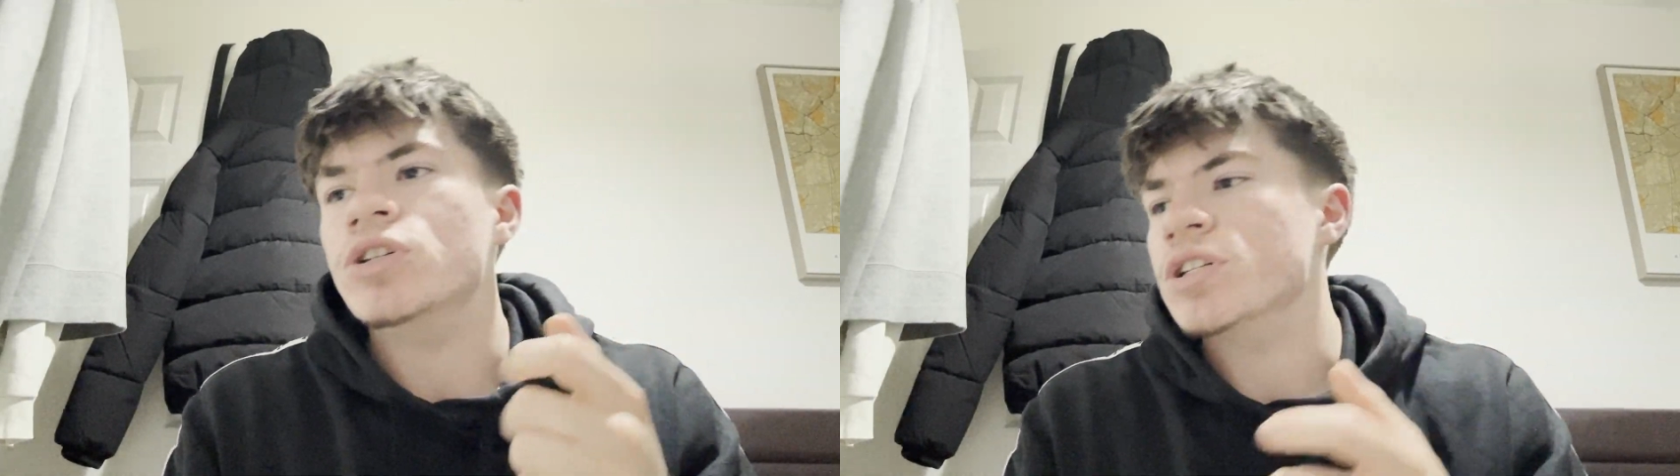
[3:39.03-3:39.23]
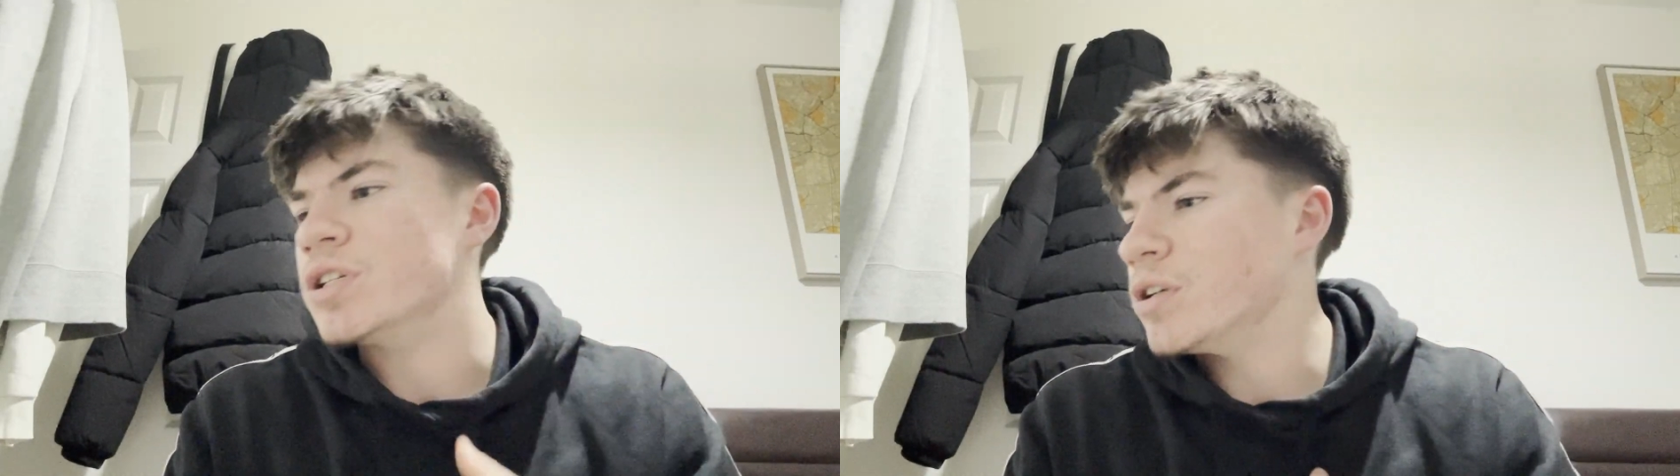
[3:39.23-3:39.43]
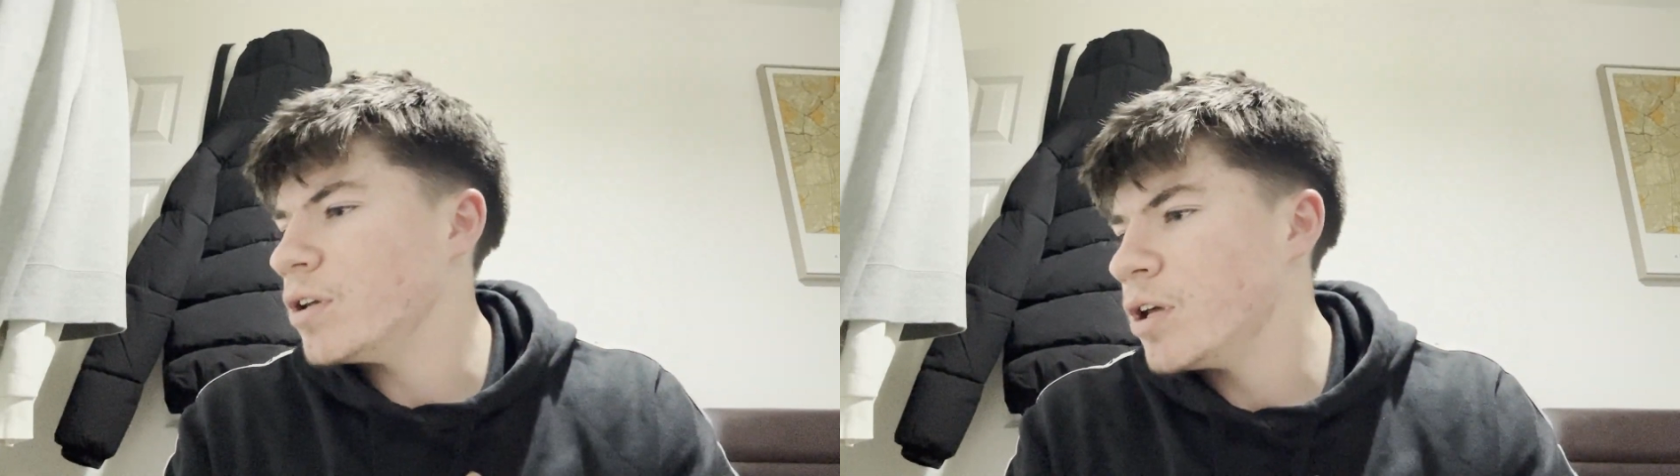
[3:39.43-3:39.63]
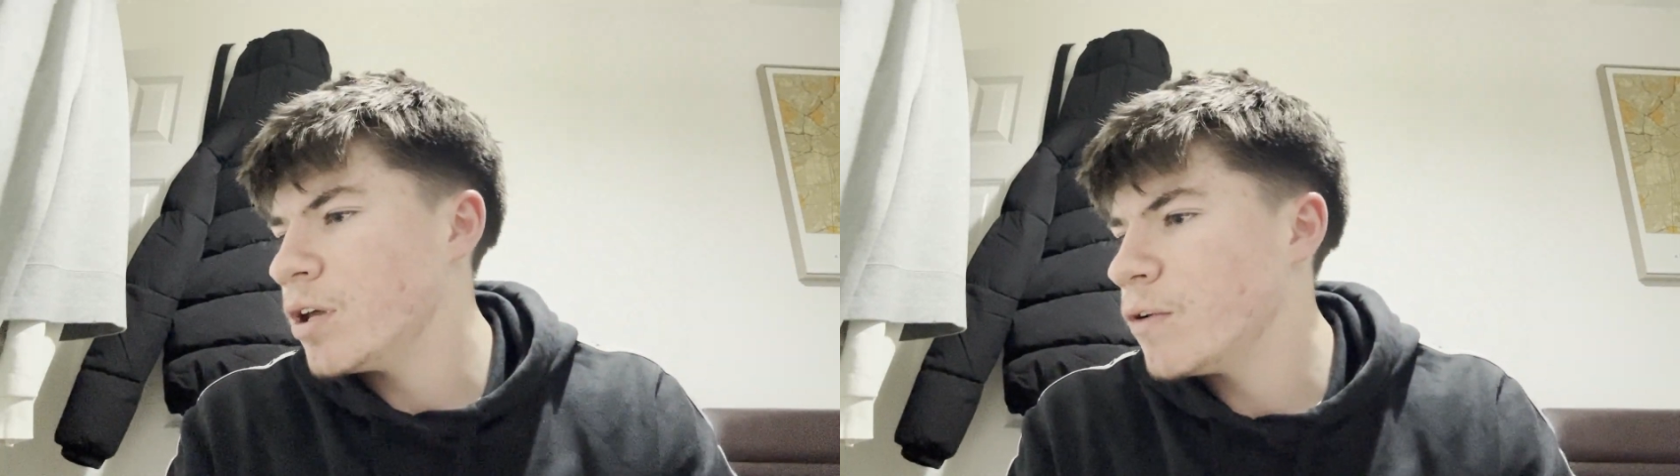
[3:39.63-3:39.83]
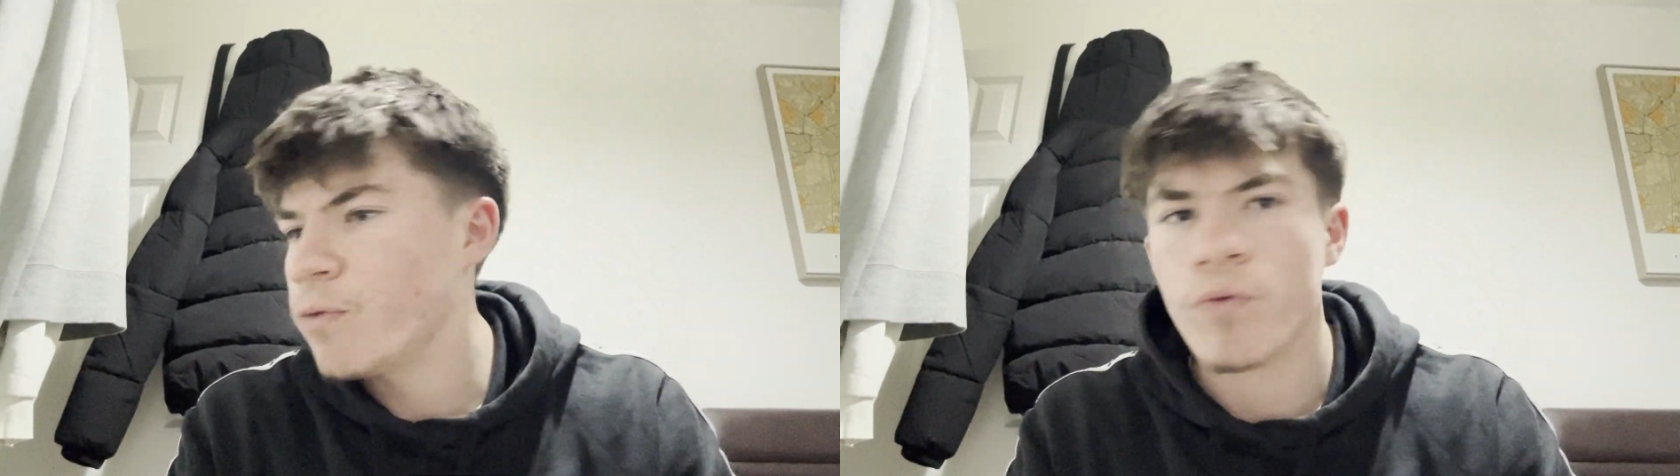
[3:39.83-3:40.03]

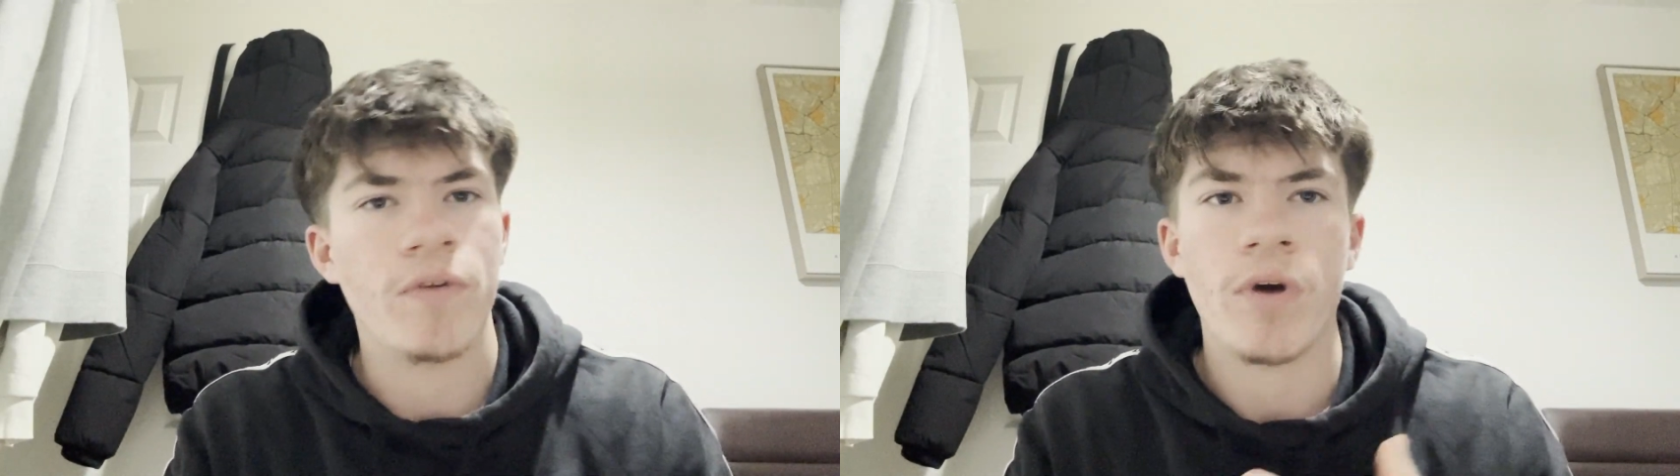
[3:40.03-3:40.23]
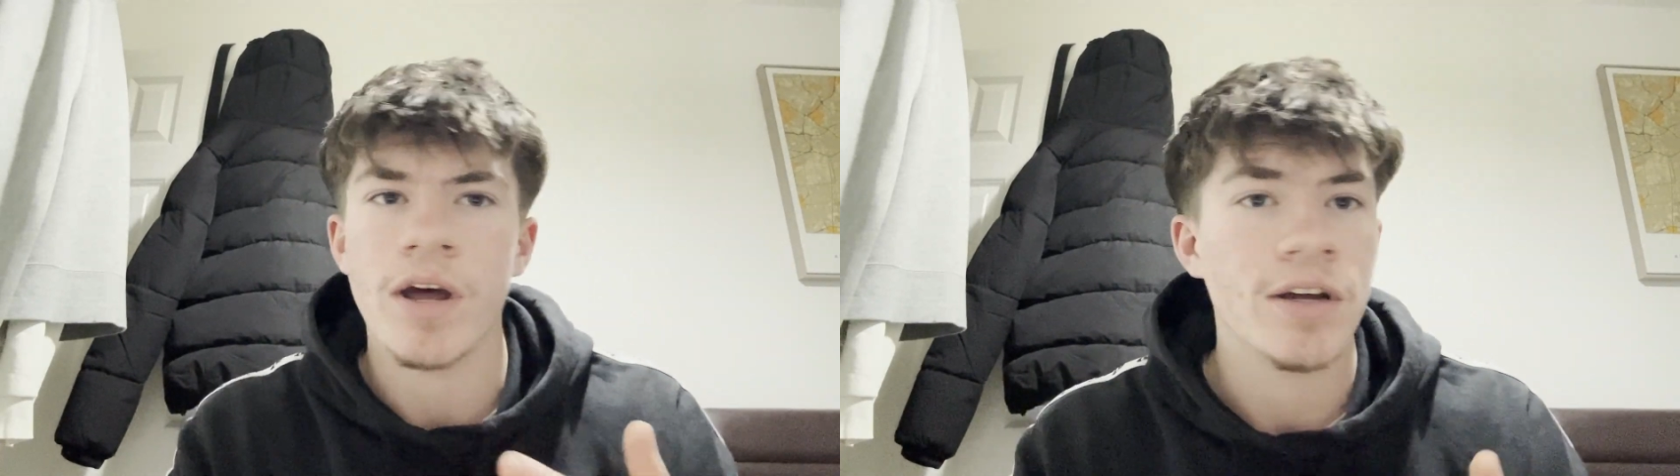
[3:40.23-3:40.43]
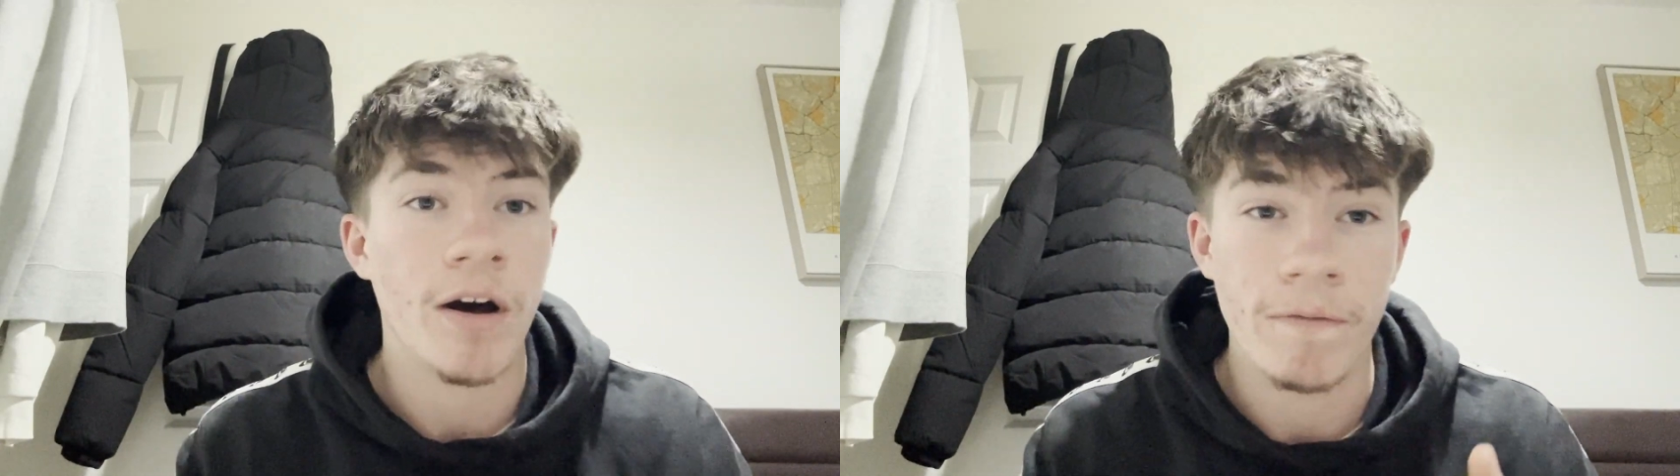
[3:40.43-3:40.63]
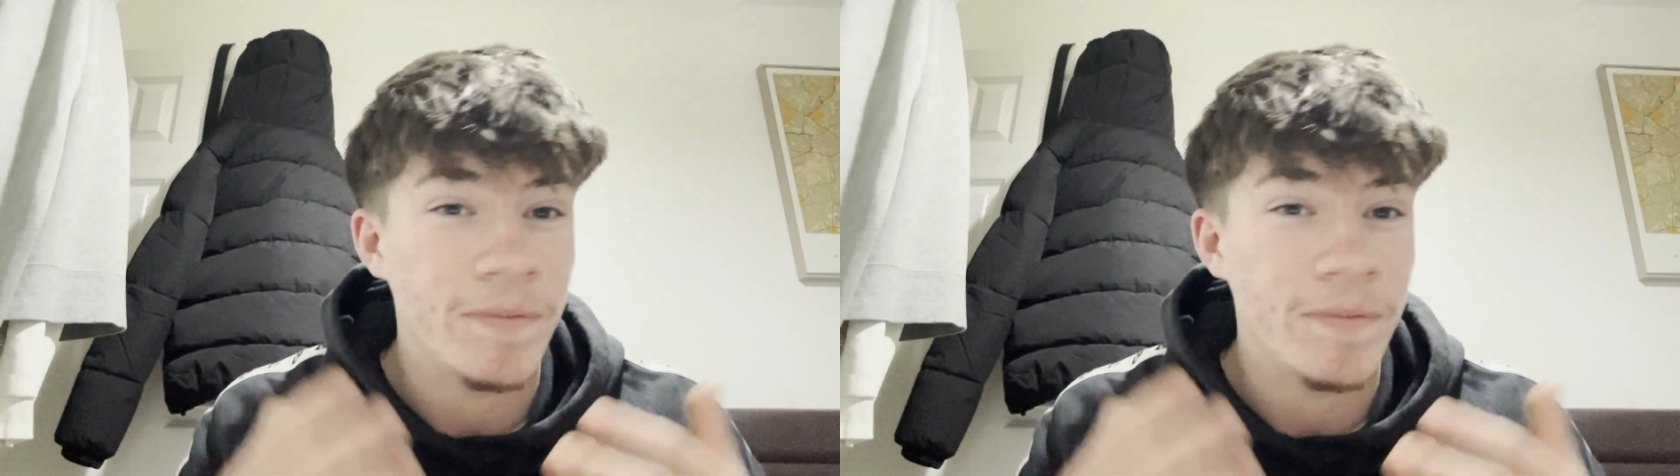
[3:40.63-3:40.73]
I